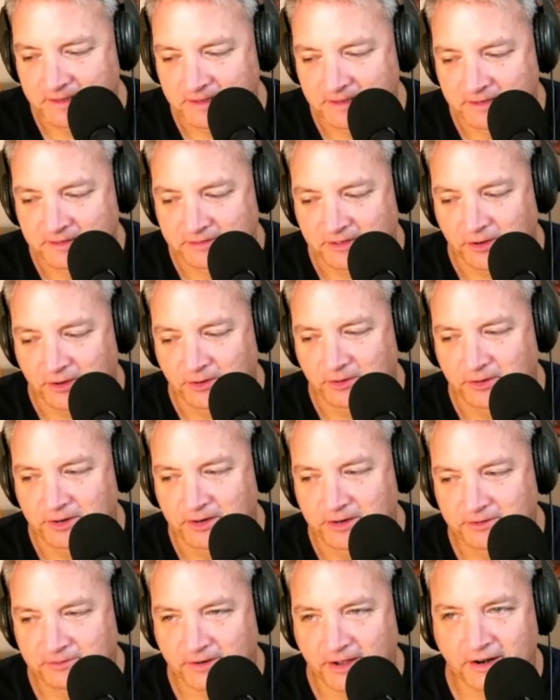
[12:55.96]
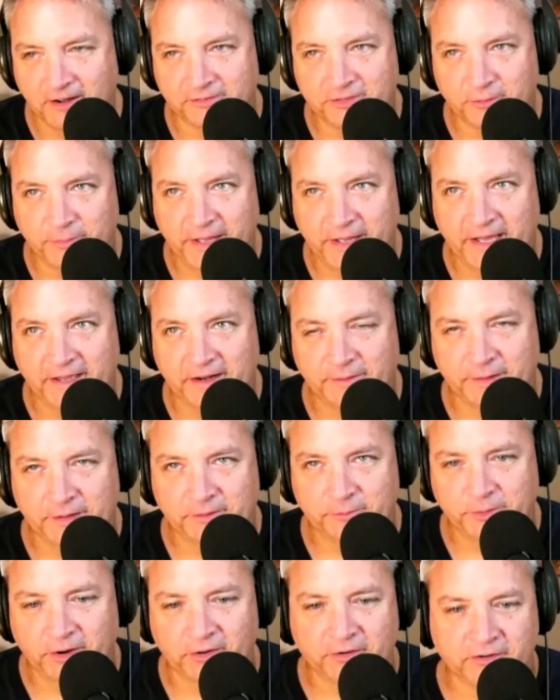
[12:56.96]
So, right off the bat, I
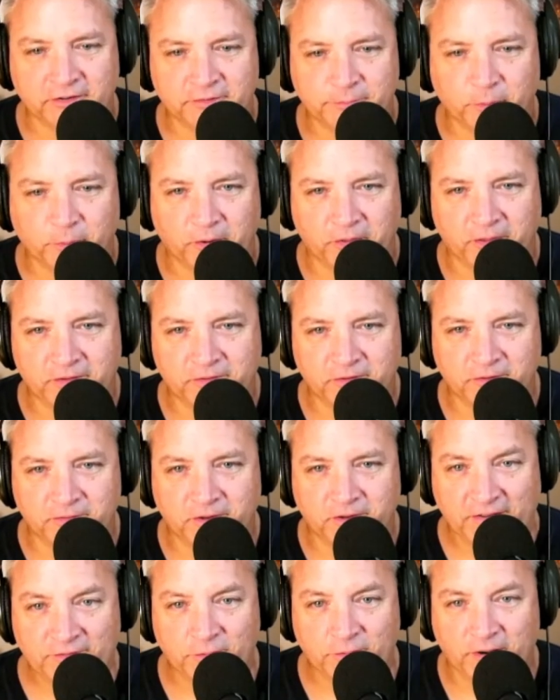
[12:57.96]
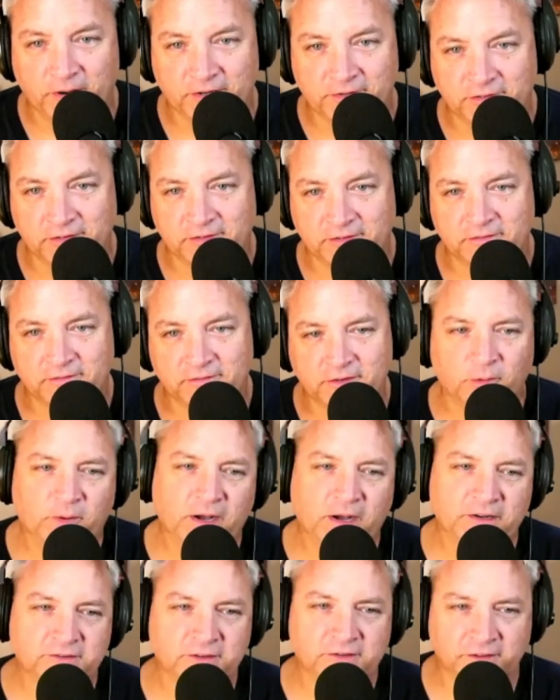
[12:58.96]
mean, we are going to spoil it. So, if you haven't watched it, go
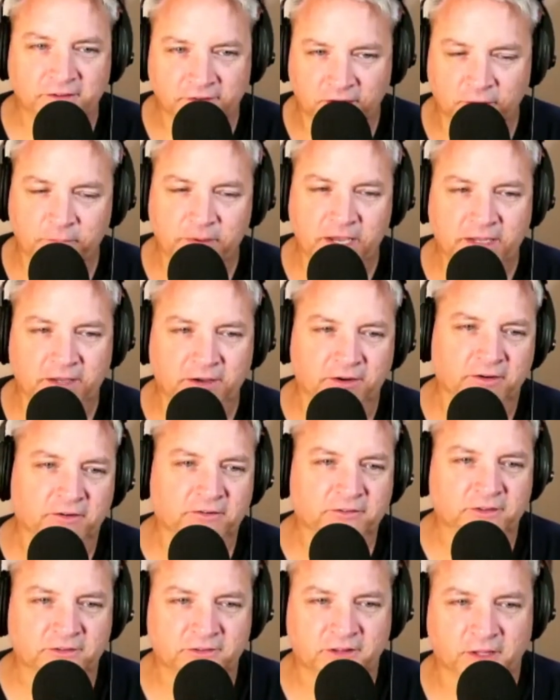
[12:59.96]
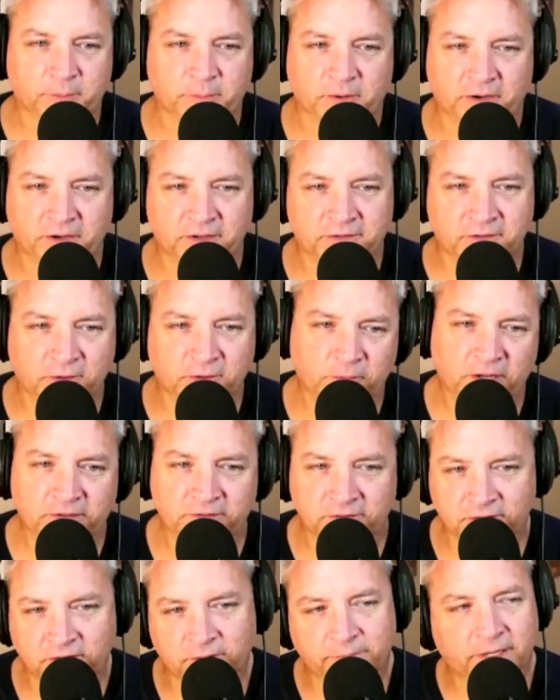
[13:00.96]
watch it and then come back here. Just click pause, go
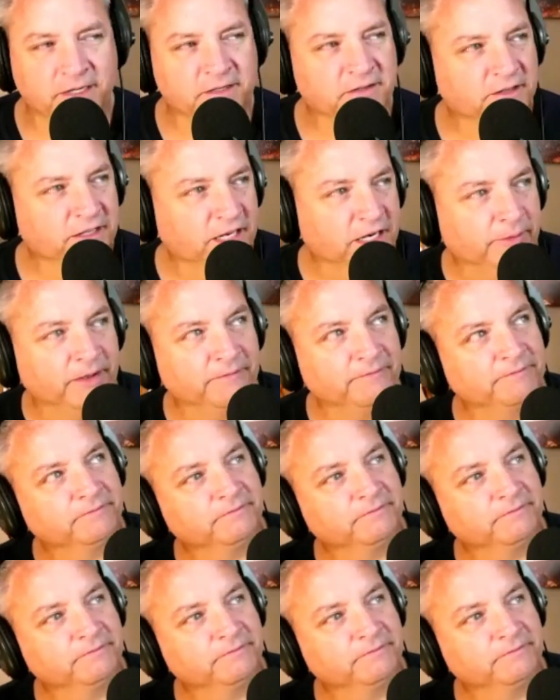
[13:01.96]
watch it, and come back. Anyway,